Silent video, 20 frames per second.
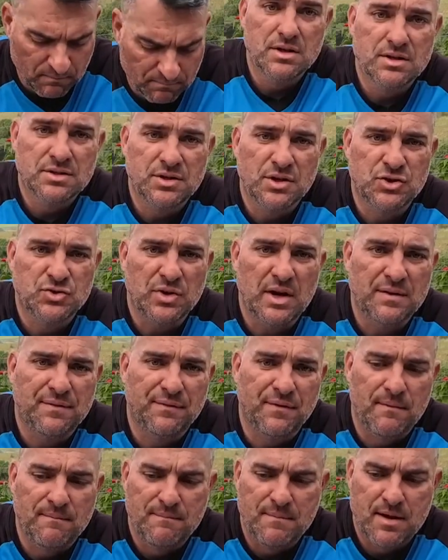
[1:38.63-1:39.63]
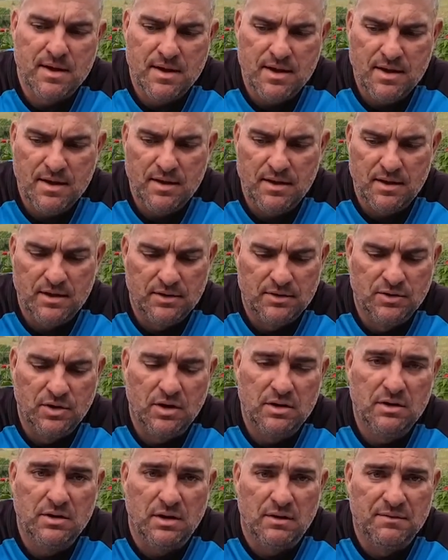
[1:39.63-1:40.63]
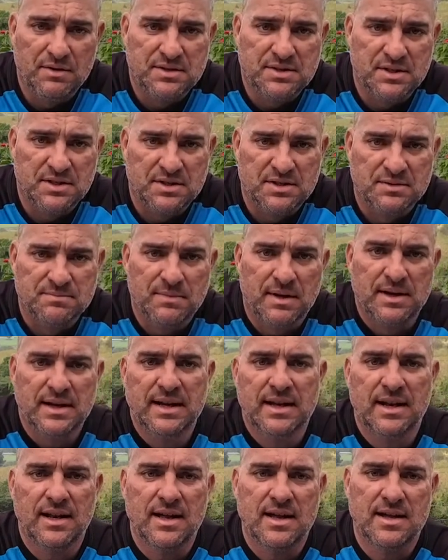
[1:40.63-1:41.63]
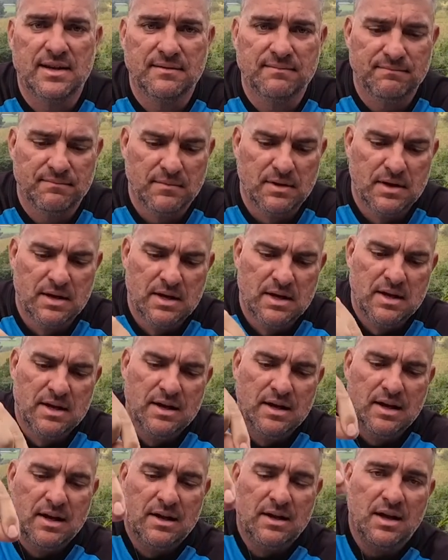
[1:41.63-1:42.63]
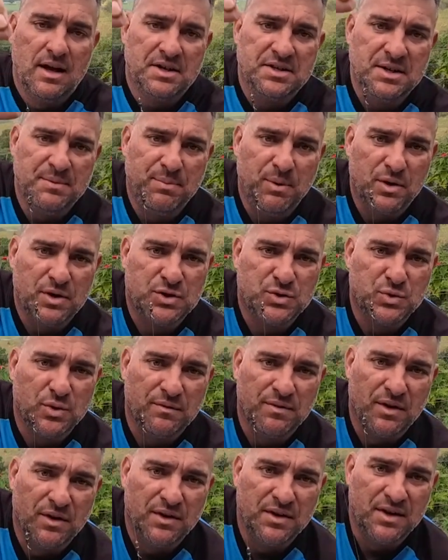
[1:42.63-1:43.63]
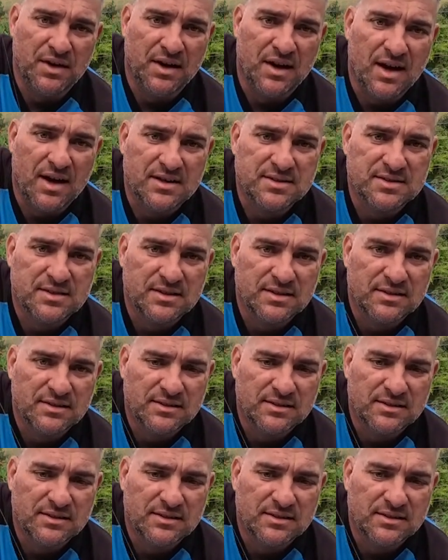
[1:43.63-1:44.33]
So straight from my rod, obviously this is my leader line. And I actually put a swivel on here, guys.